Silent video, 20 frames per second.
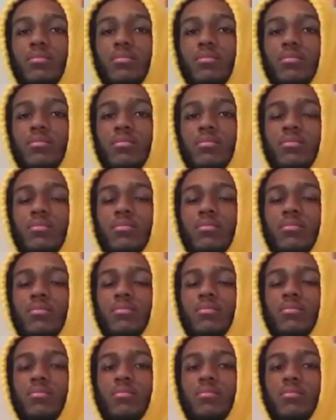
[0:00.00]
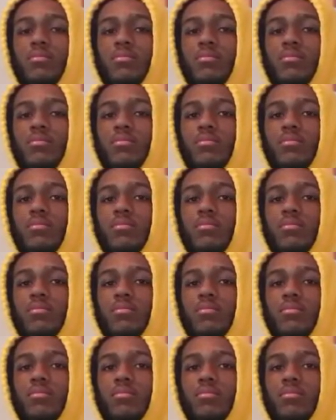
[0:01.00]

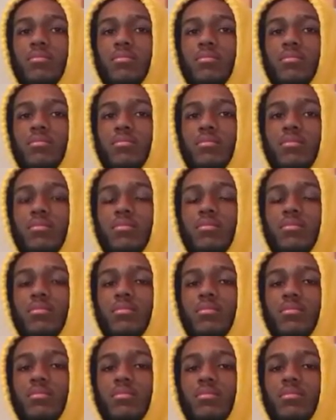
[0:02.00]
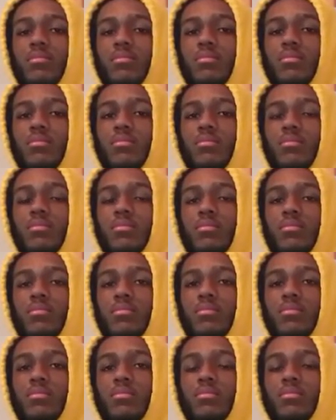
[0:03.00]

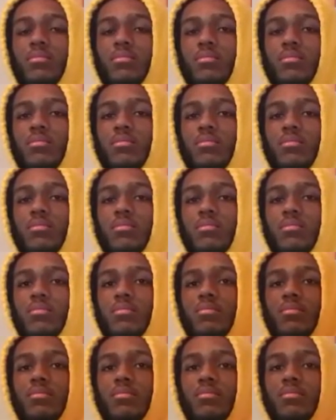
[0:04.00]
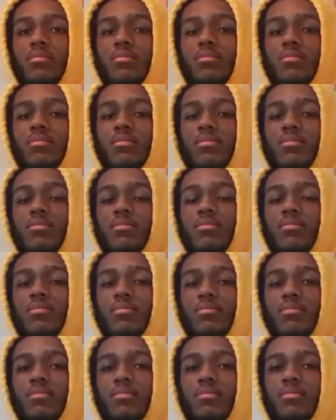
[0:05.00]

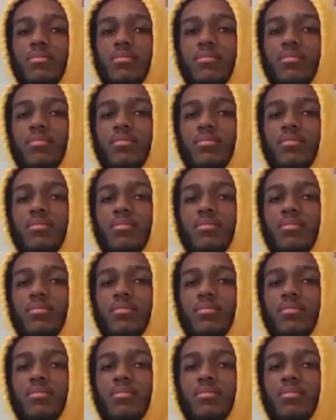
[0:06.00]
[no speech]